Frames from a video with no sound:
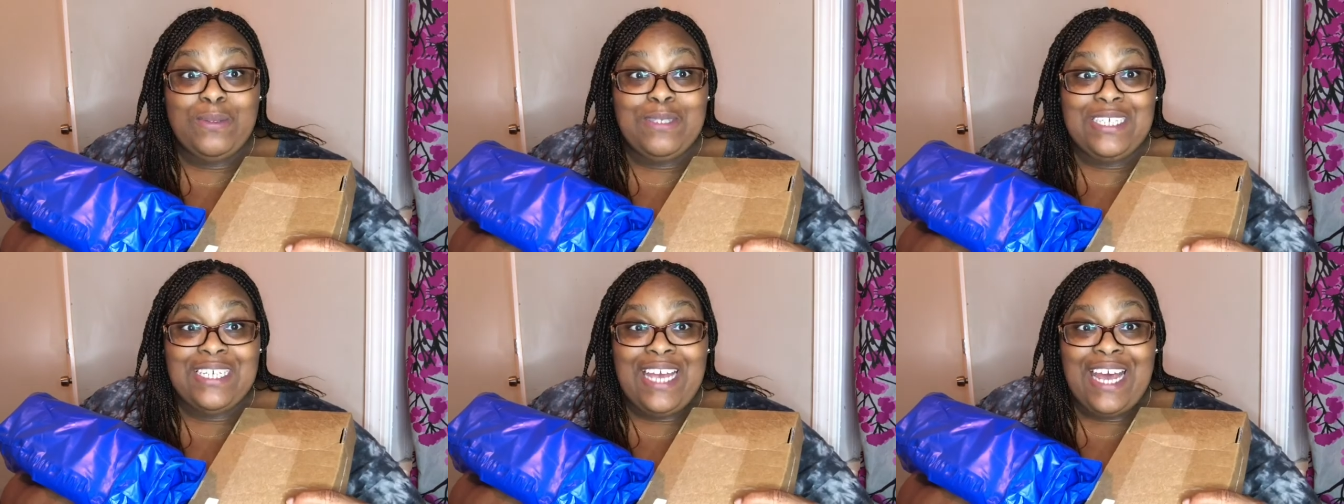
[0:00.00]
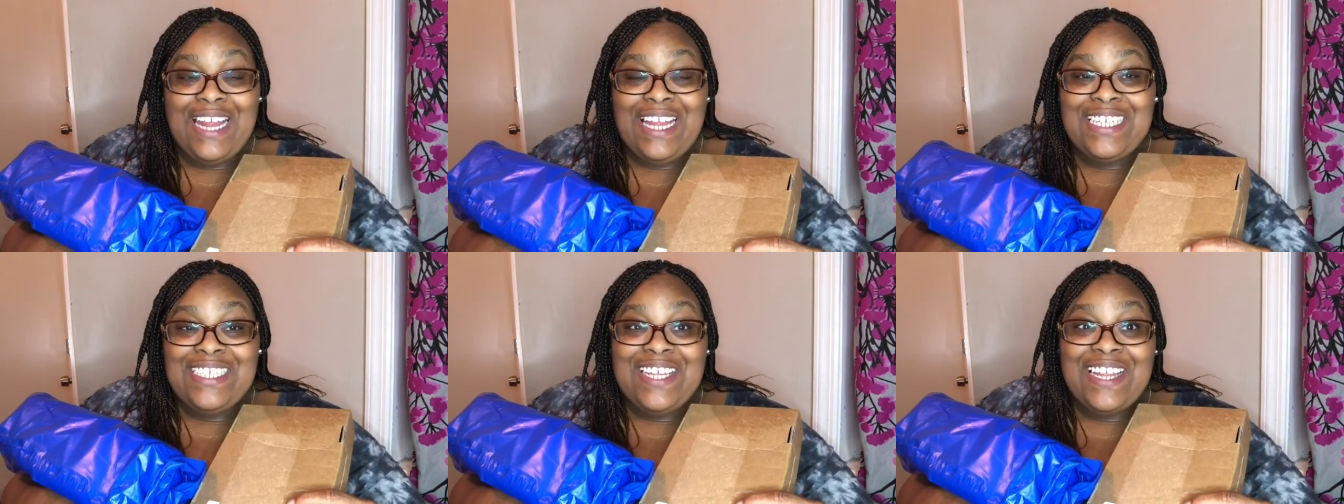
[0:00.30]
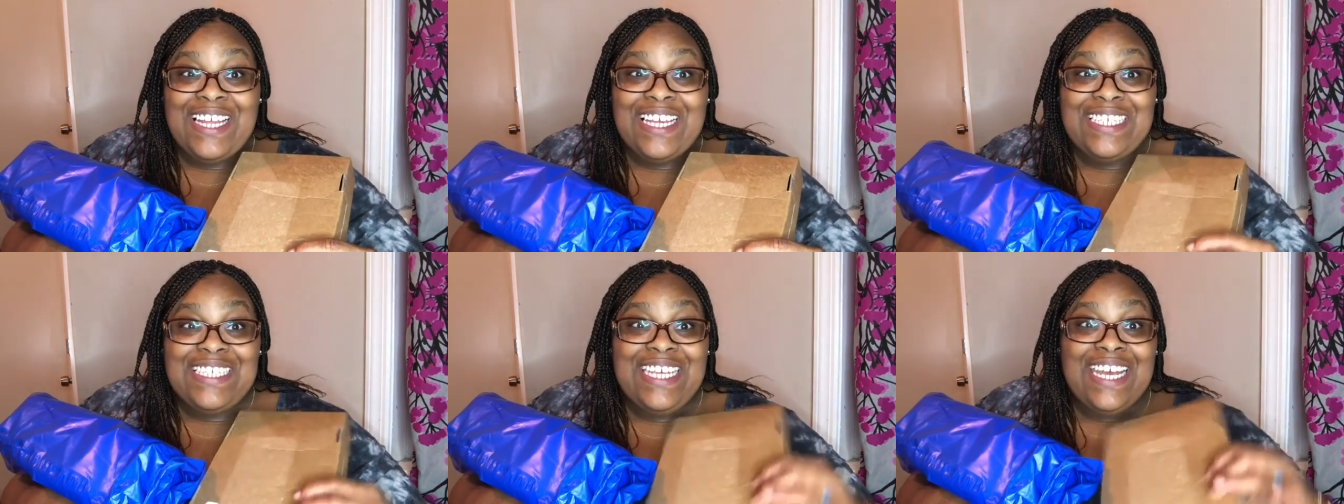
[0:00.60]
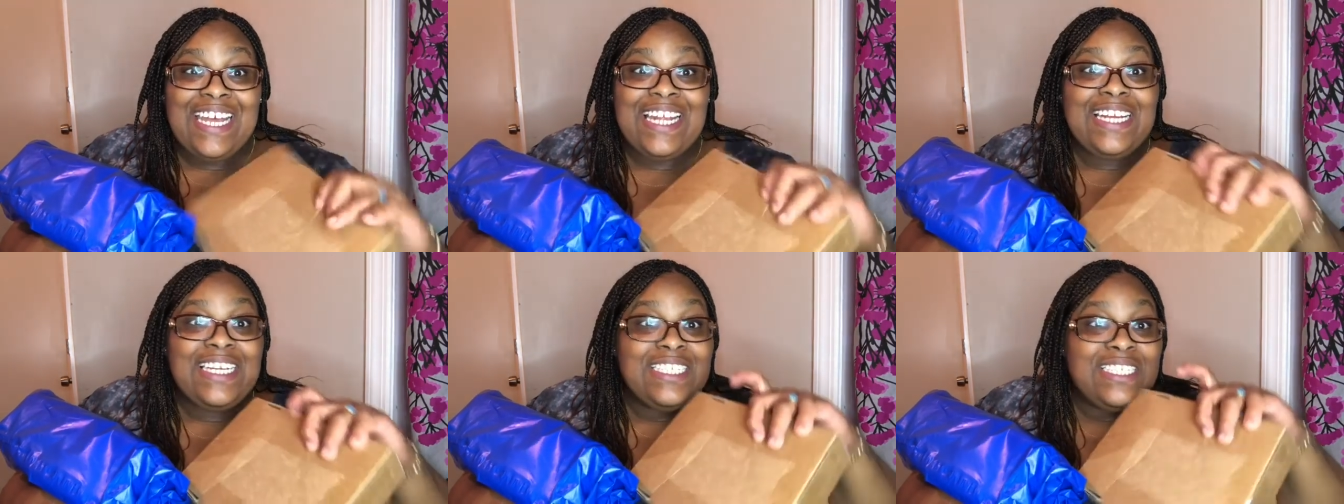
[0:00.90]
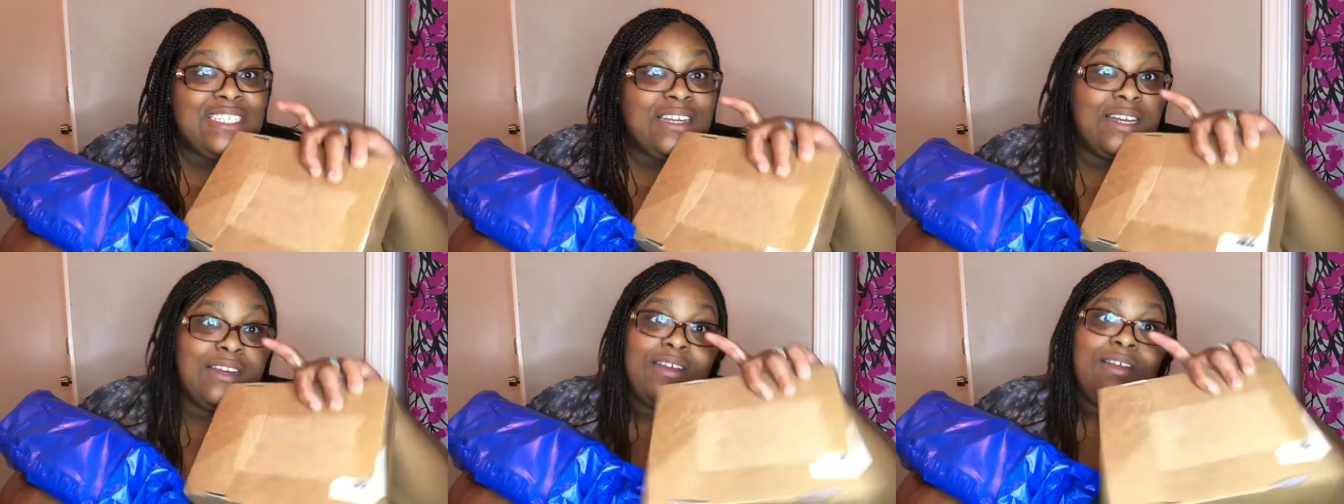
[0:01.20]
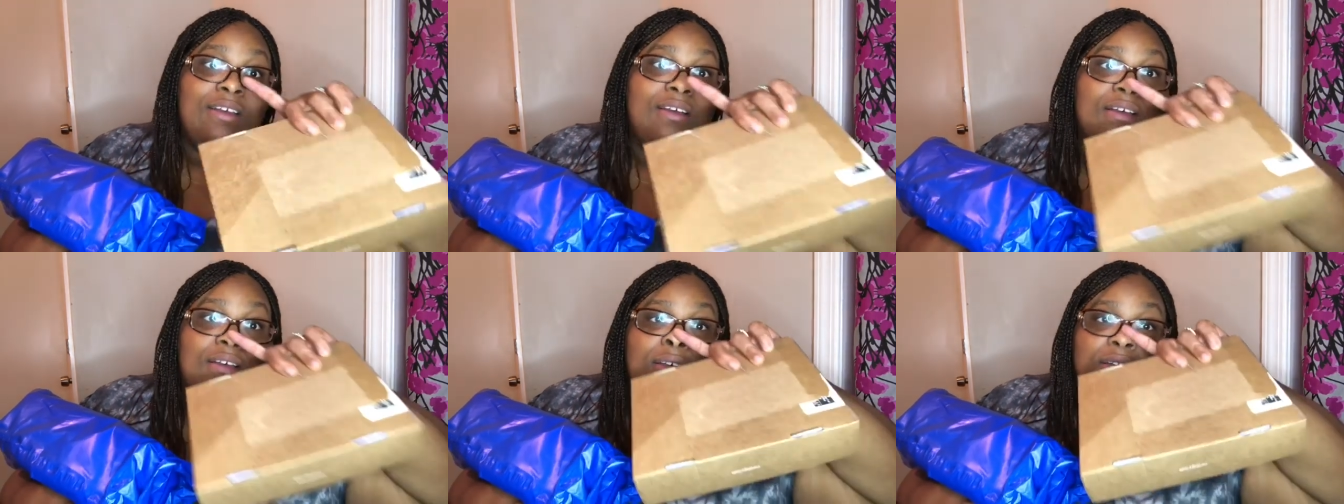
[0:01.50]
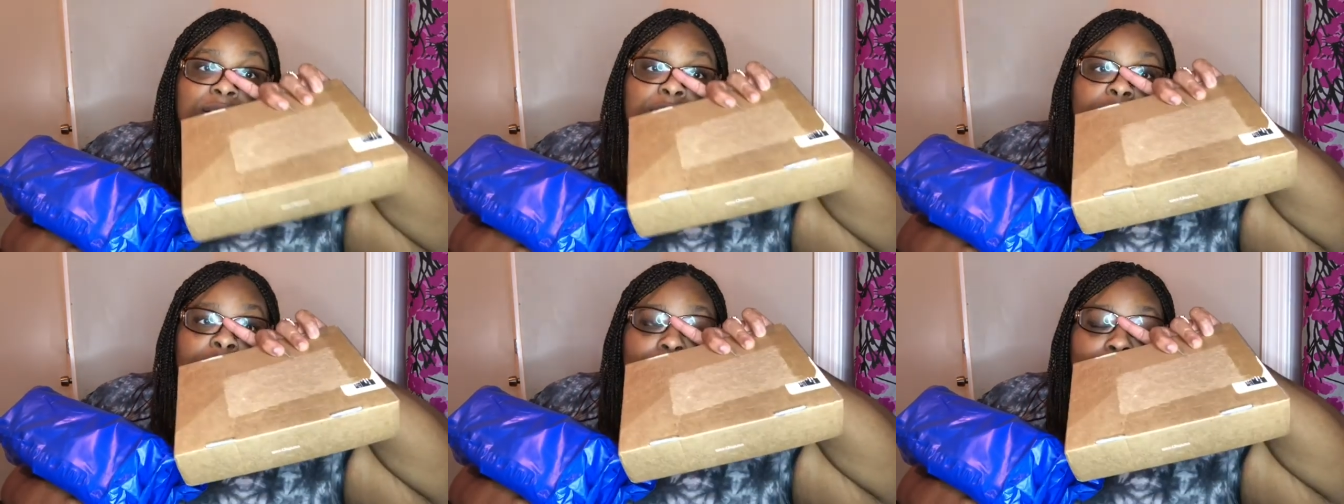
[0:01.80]
together. So let's get us a
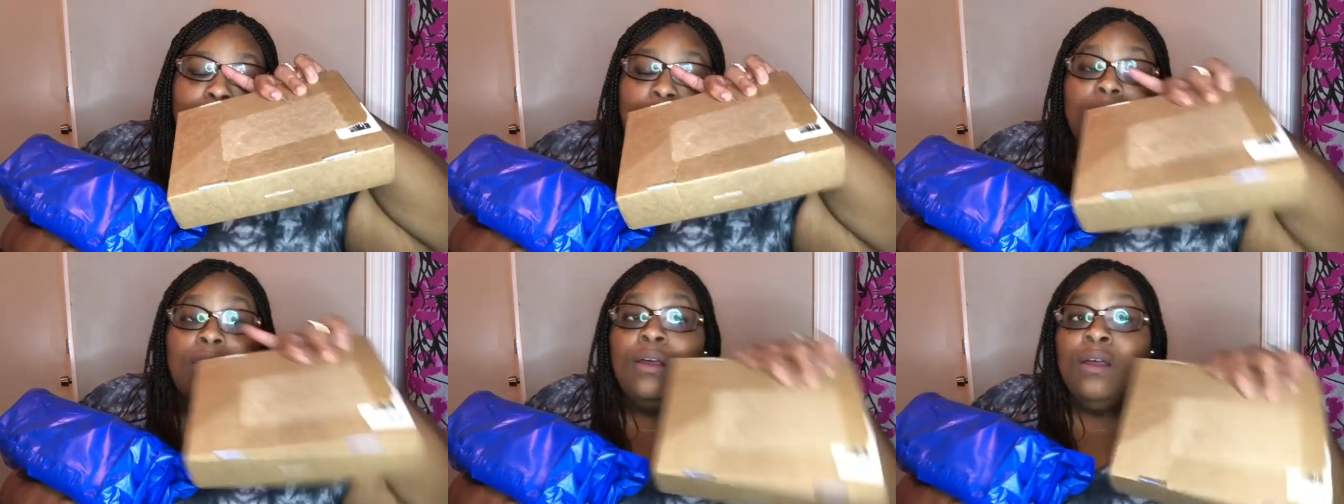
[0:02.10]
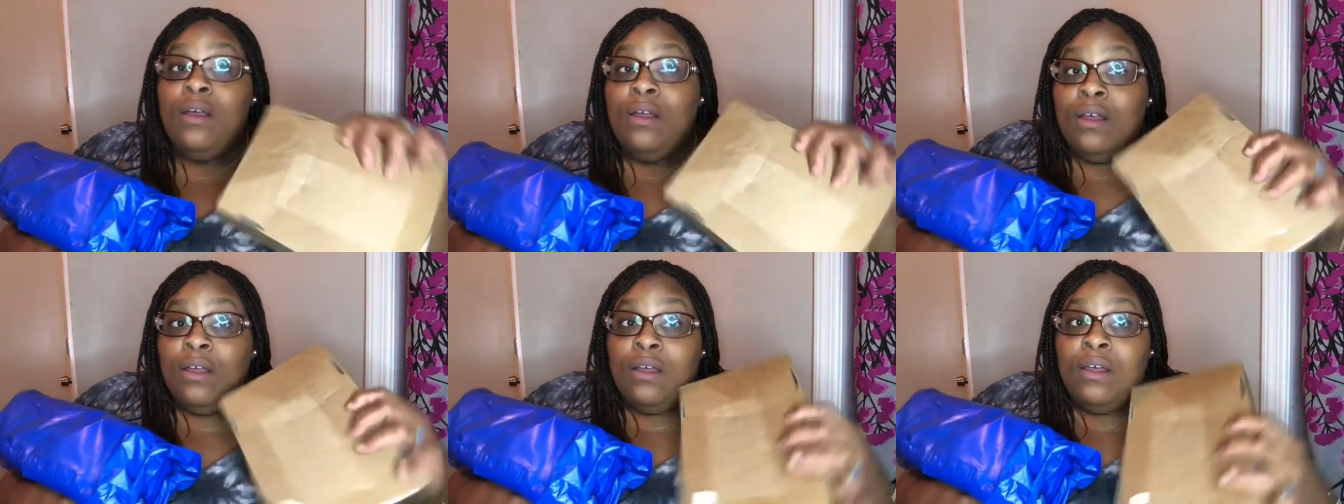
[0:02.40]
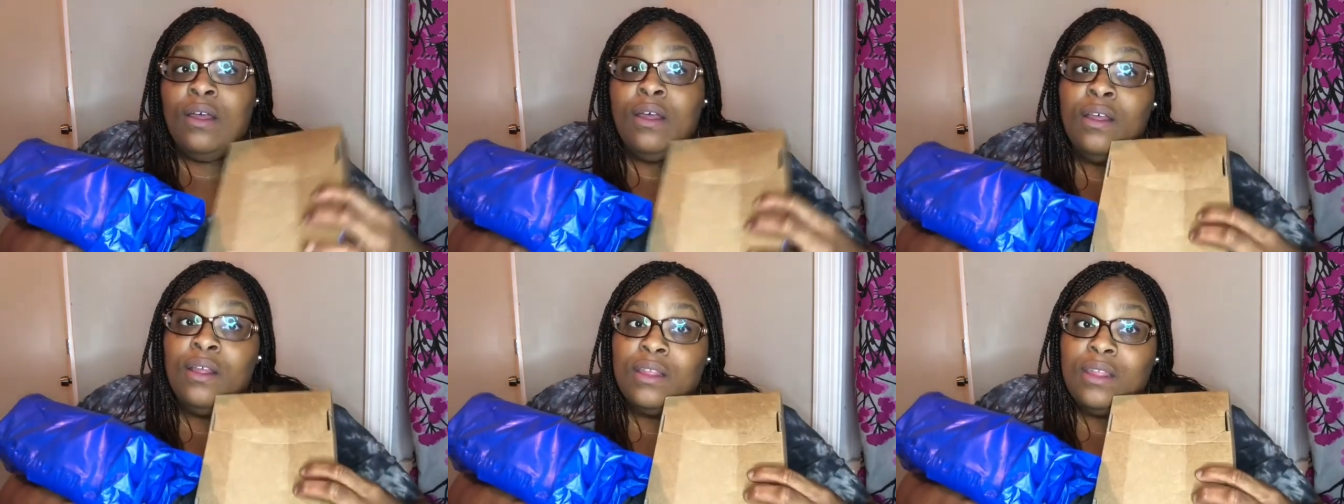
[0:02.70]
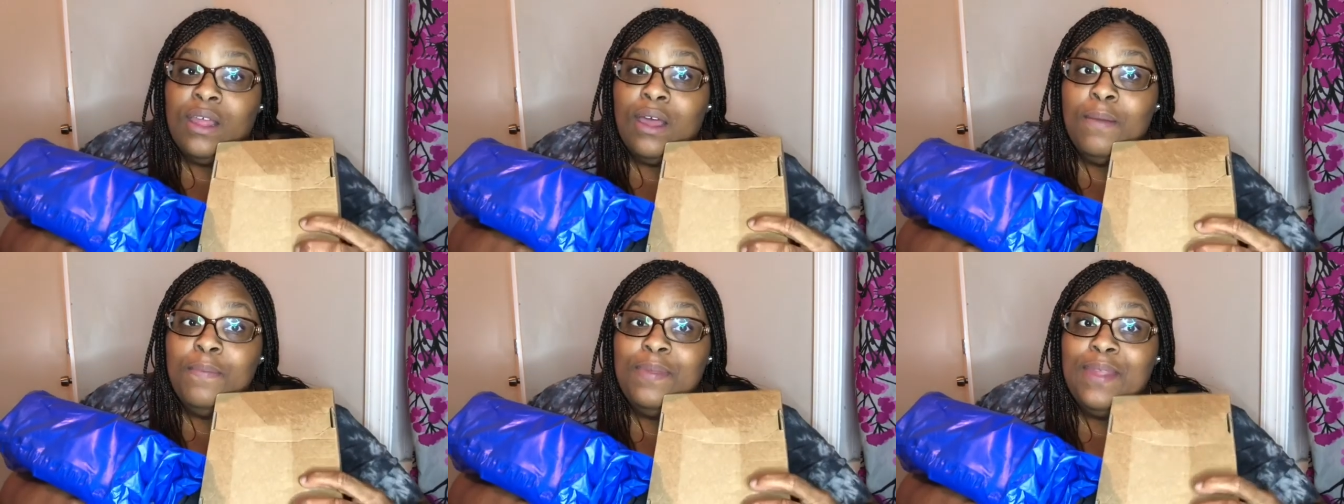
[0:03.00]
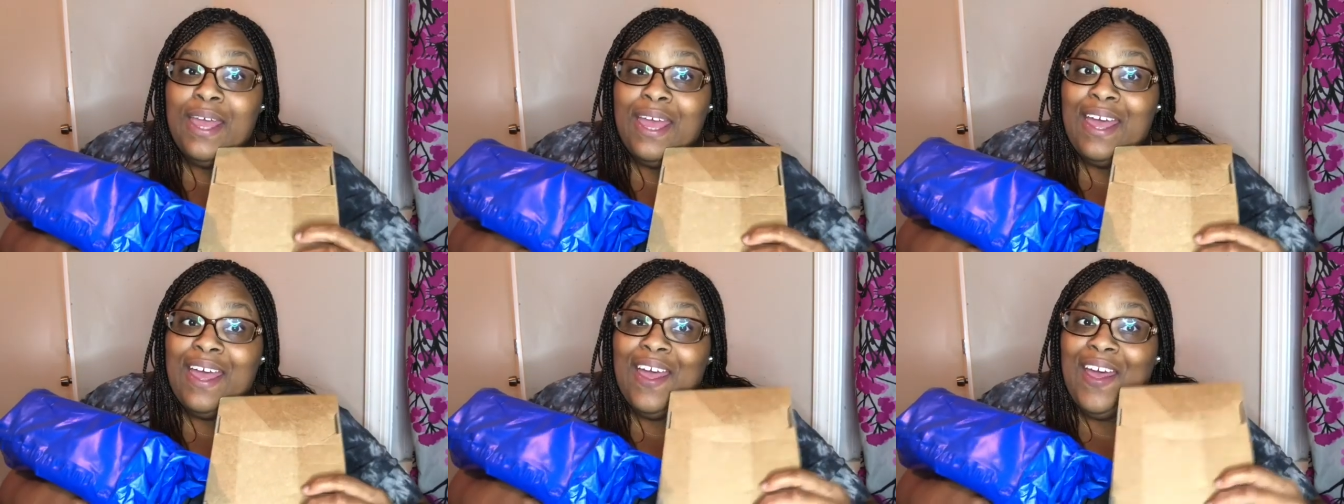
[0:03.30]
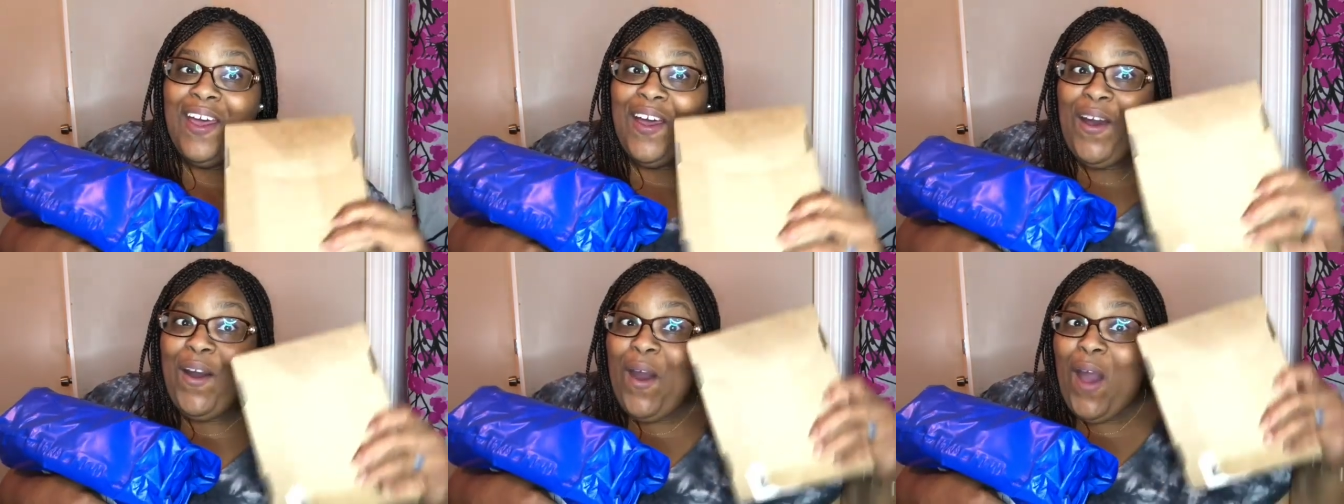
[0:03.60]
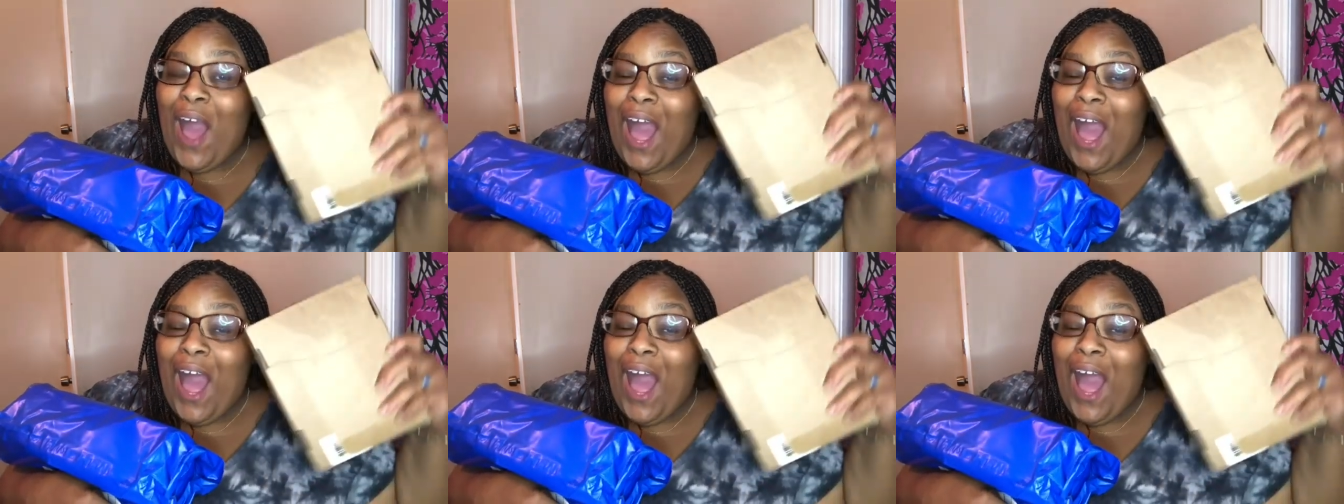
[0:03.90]
thumbnail.